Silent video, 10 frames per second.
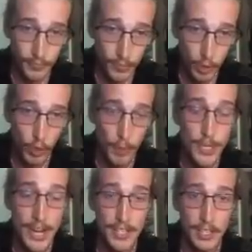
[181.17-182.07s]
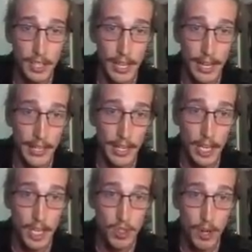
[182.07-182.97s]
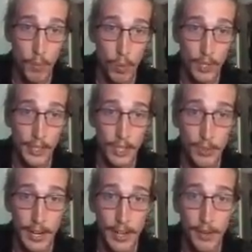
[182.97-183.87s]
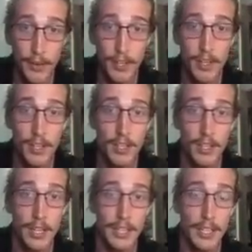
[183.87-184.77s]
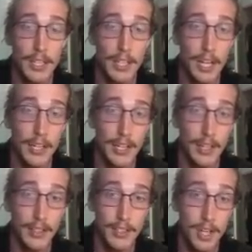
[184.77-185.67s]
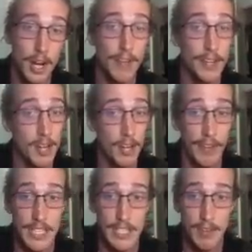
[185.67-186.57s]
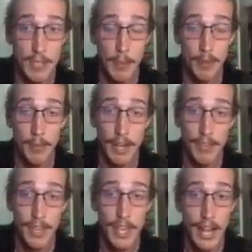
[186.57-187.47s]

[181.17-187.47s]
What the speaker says: where I'm chasing the leg. So I'm working around like a clock here. And sorry if I talk fast and I'm jumbled mouth.